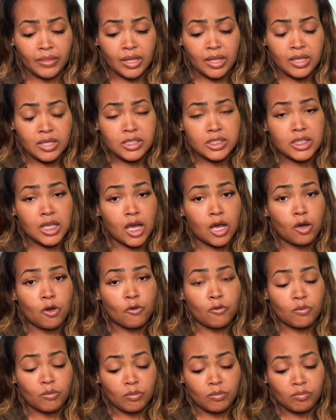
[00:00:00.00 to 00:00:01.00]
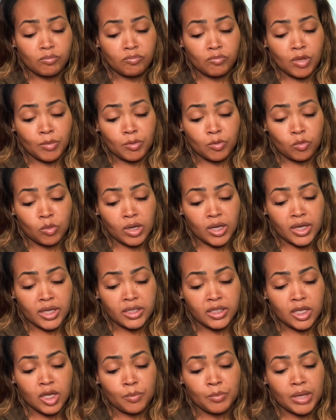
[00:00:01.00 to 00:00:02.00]
So number 1,
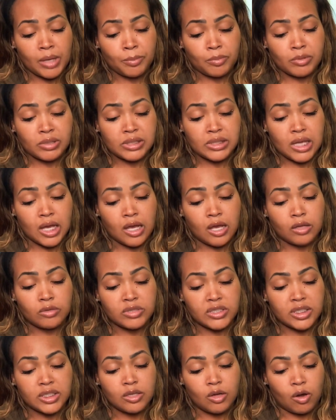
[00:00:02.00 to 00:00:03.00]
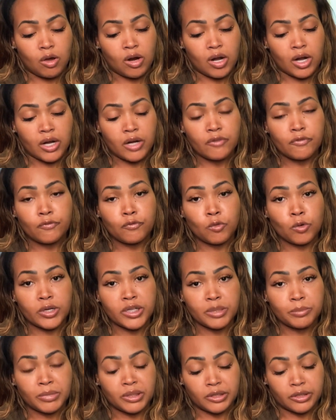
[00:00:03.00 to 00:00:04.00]
Omeprazole DR
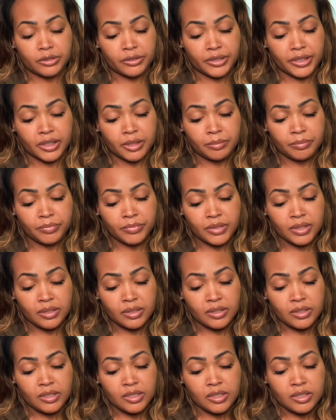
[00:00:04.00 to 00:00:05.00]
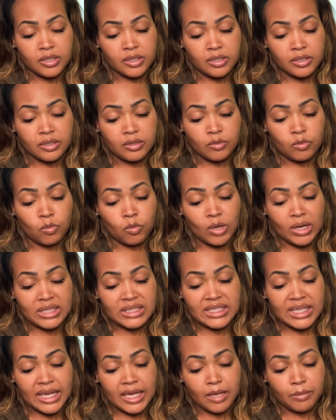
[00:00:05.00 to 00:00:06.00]
40 milligram,
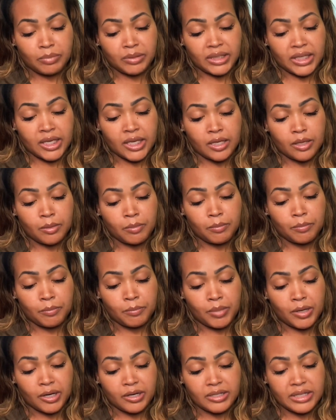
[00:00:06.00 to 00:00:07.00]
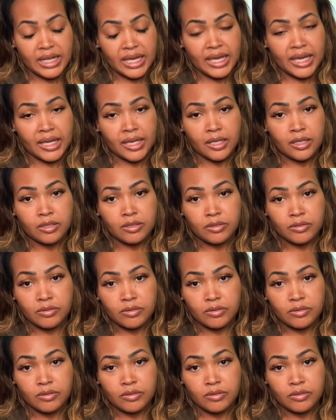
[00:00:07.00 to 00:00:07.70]
1 tablet per day.